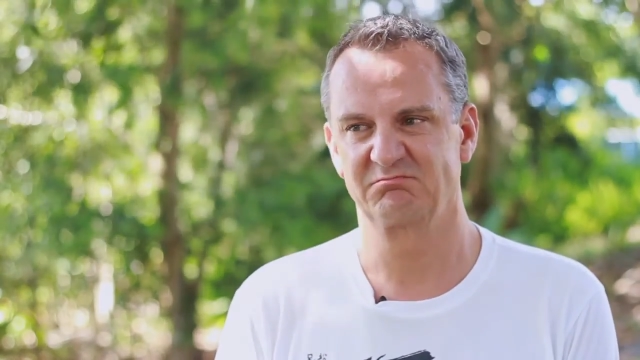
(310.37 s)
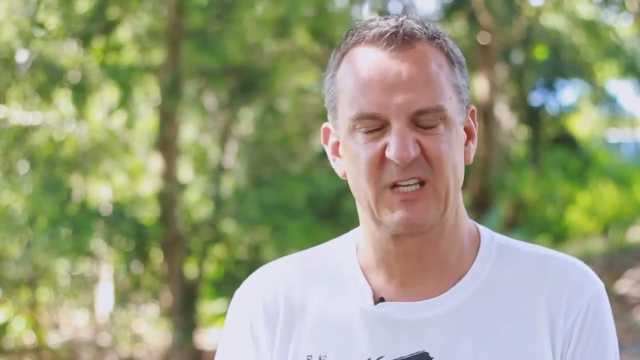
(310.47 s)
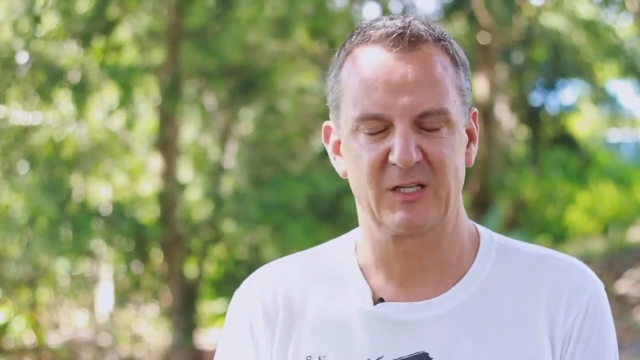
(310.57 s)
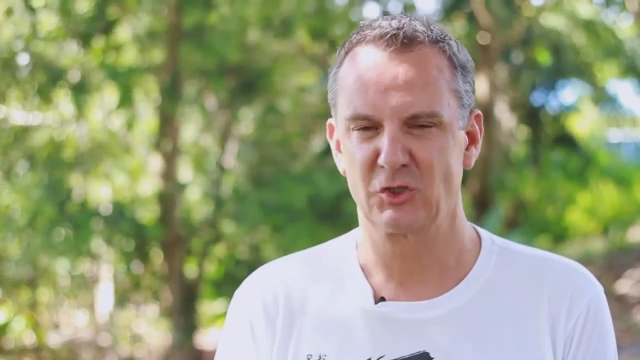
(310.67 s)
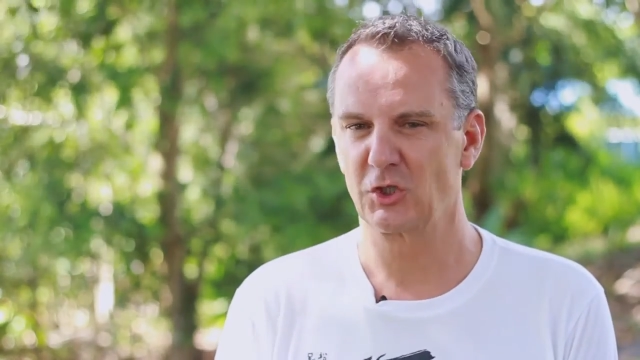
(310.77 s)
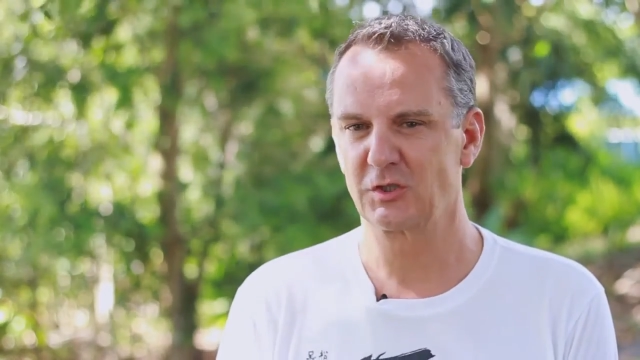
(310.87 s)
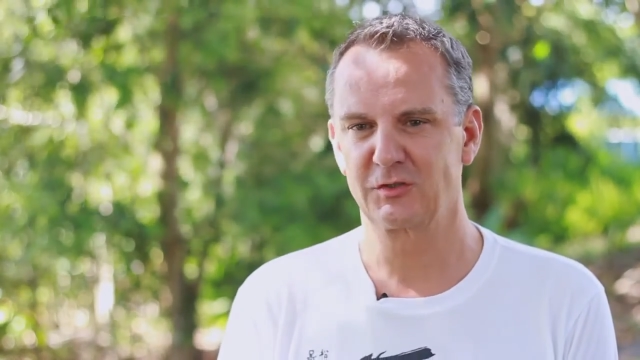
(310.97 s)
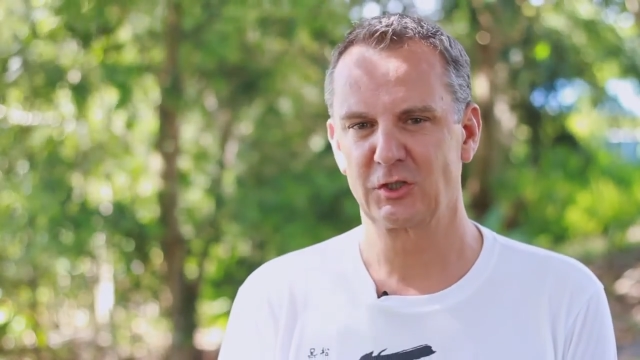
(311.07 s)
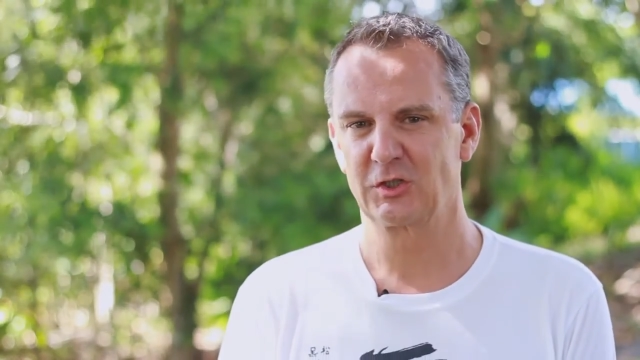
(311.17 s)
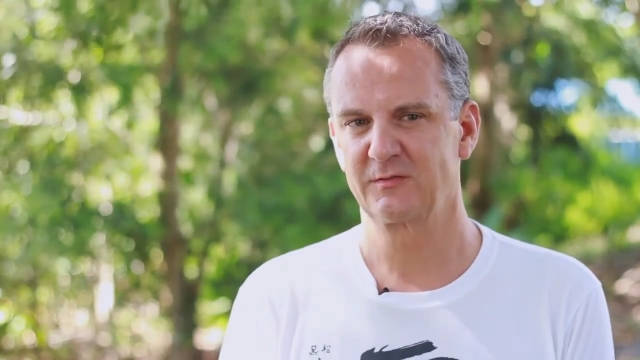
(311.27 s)
Yeah,
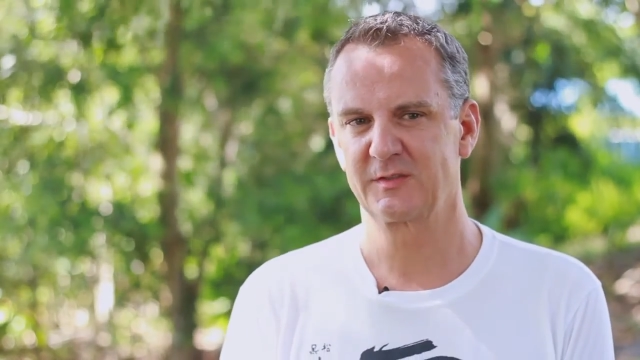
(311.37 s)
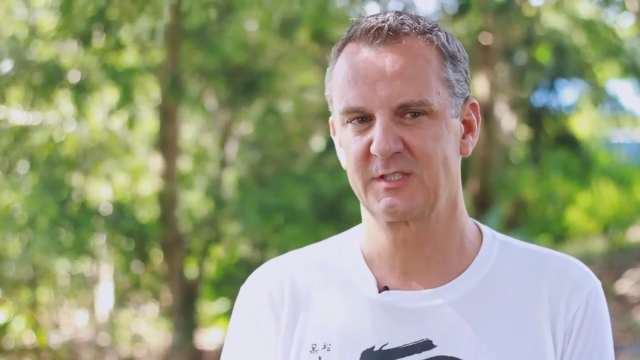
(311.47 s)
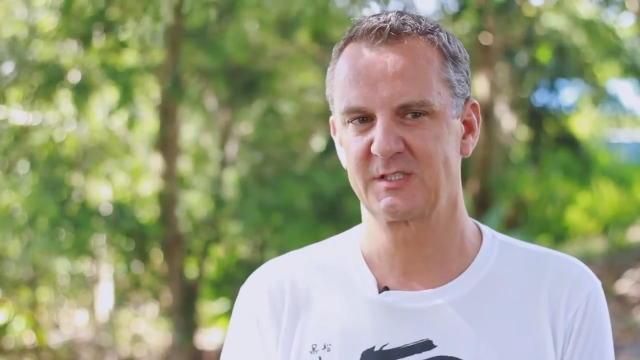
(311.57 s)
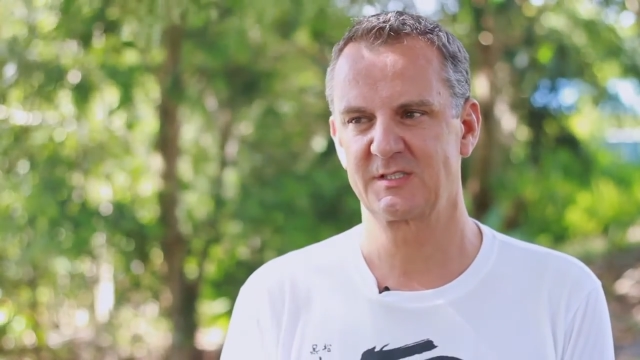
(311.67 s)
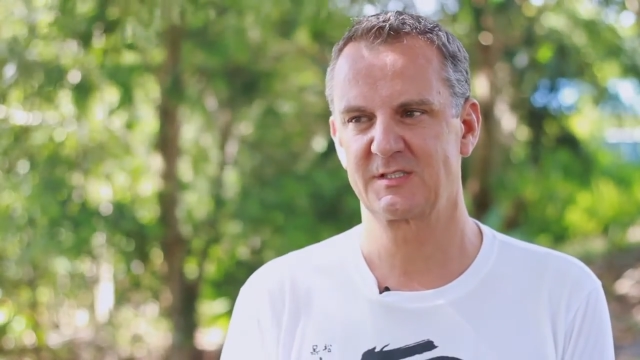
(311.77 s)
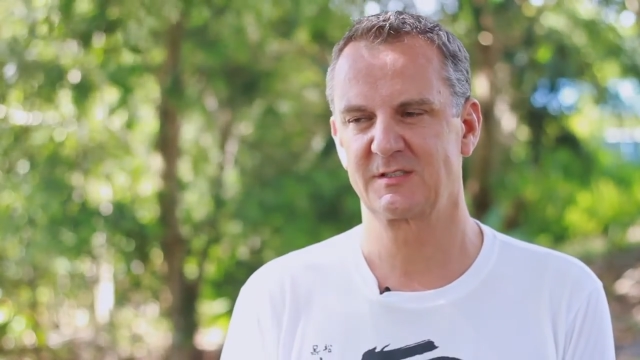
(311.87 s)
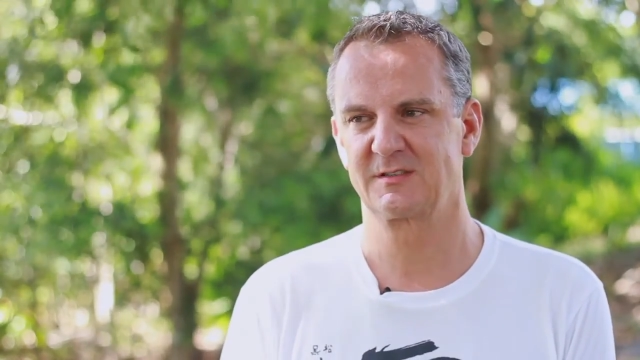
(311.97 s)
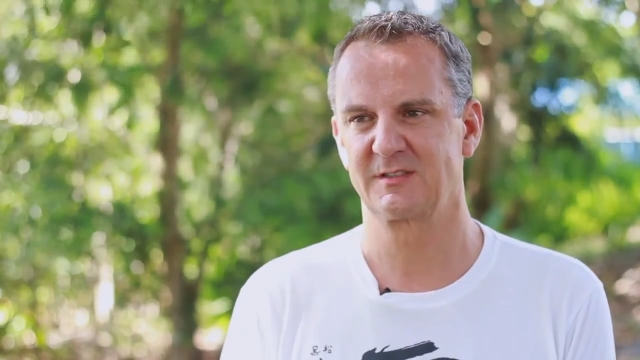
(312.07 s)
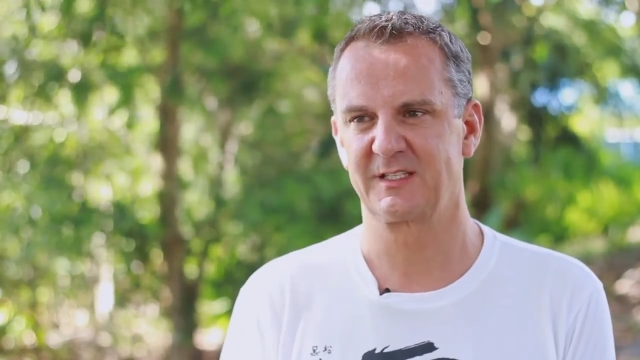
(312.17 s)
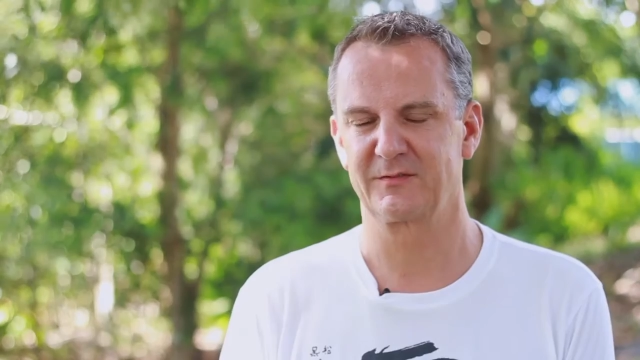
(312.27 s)
none of it has
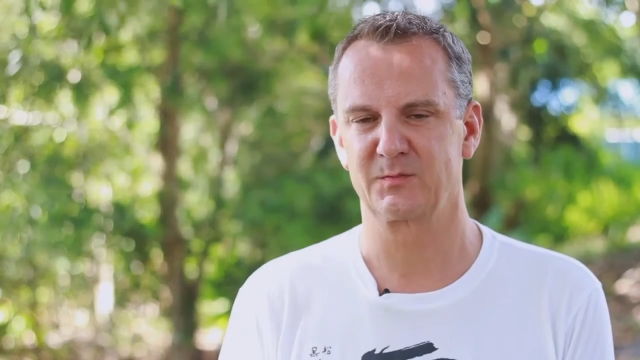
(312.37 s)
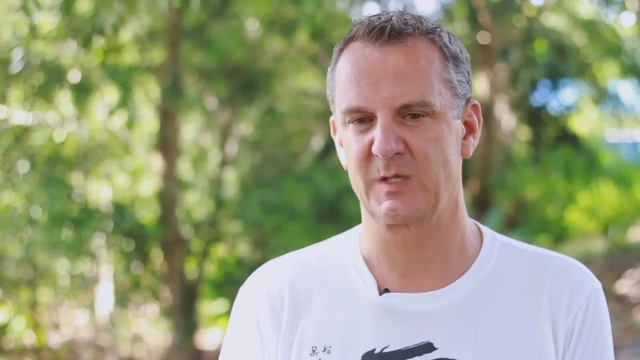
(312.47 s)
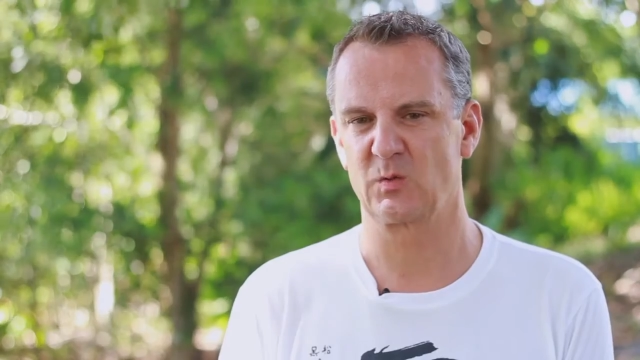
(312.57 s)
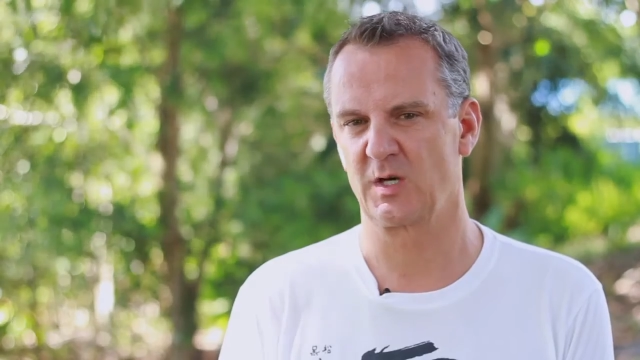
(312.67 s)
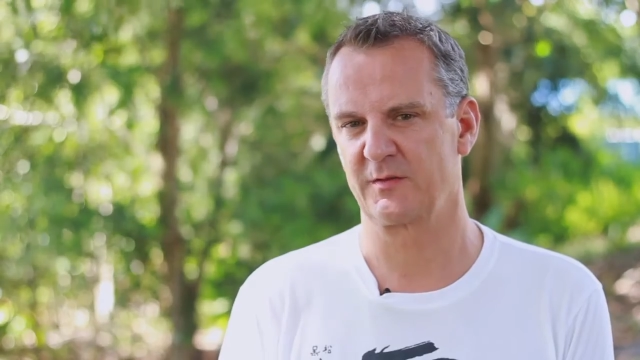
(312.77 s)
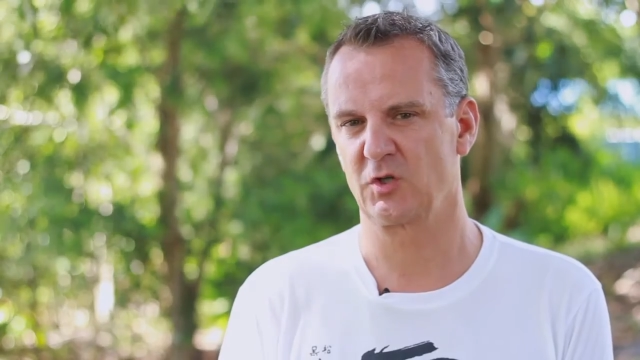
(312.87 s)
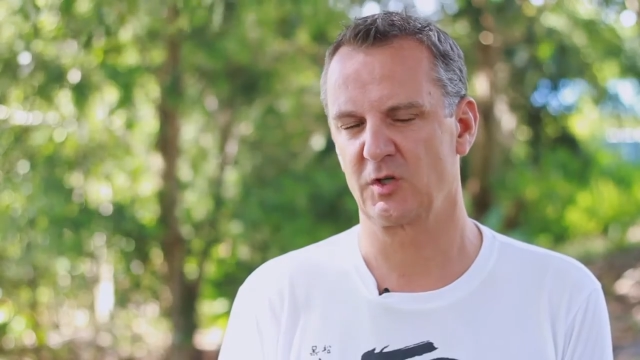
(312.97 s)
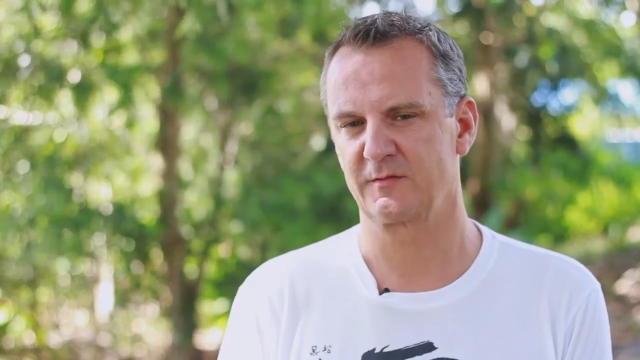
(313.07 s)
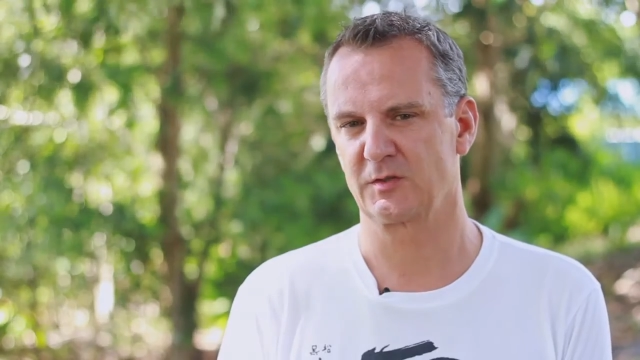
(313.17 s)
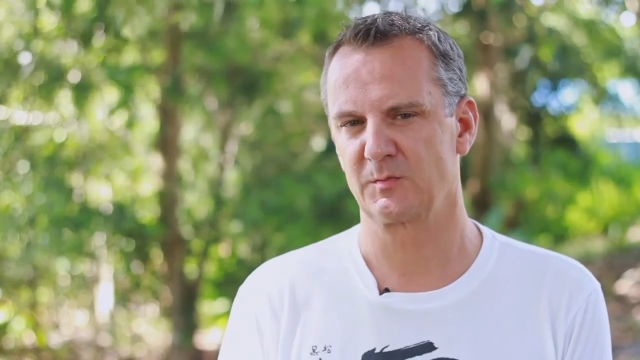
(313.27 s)
given me what I
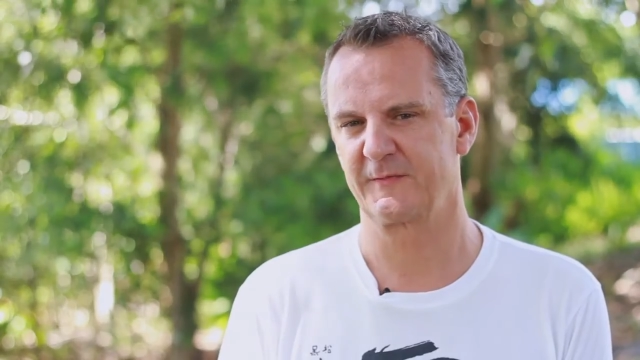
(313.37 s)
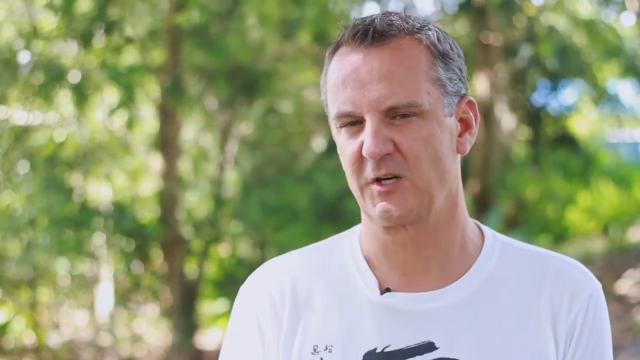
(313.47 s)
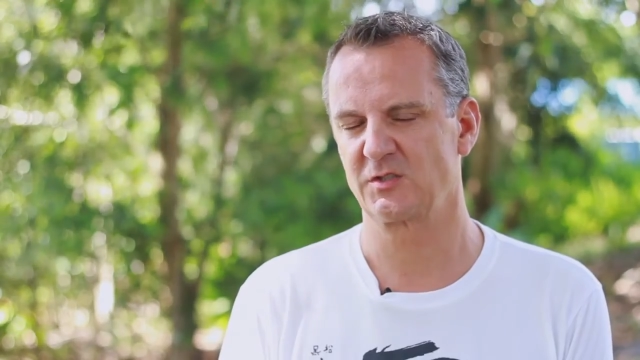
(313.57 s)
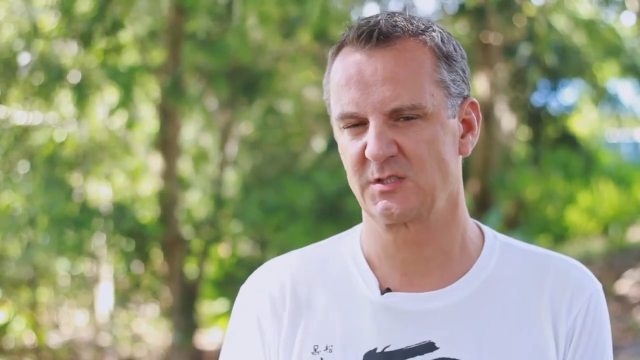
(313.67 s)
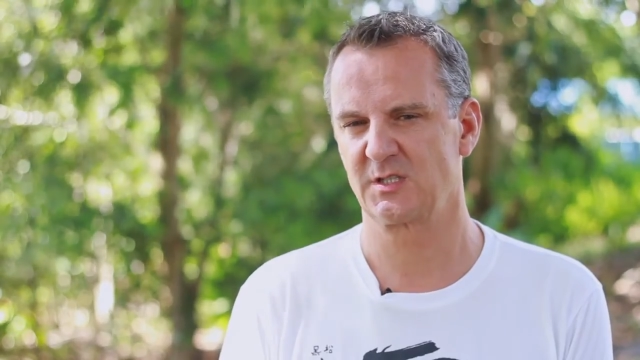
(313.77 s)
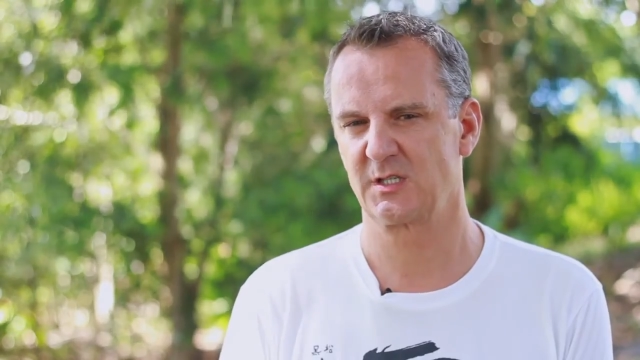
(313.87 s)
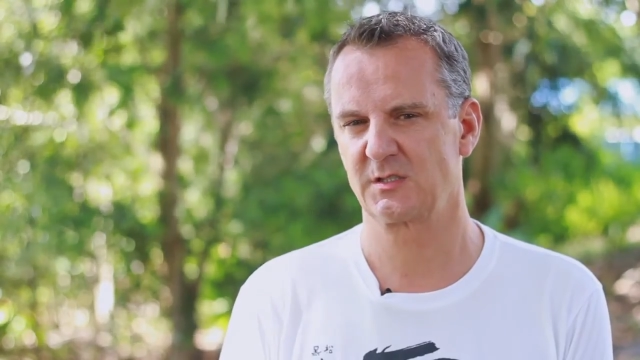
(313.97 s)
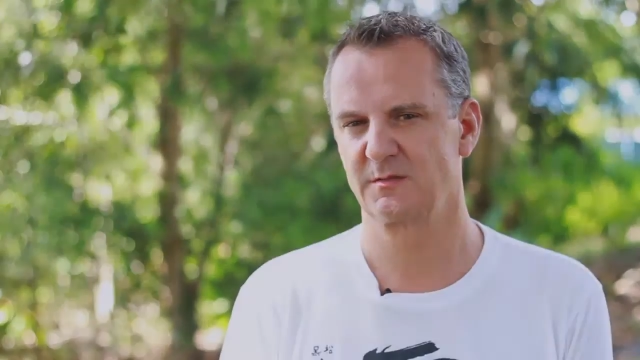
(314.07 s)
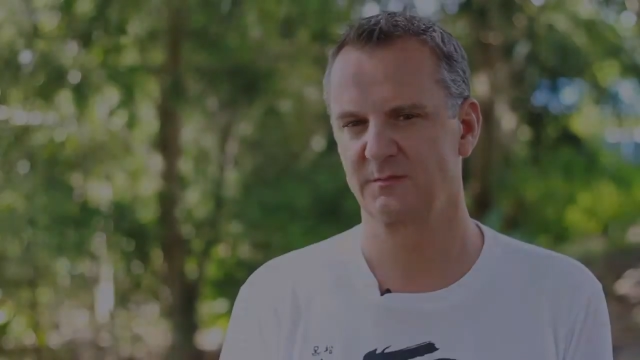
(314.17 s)
got from Fountainhead.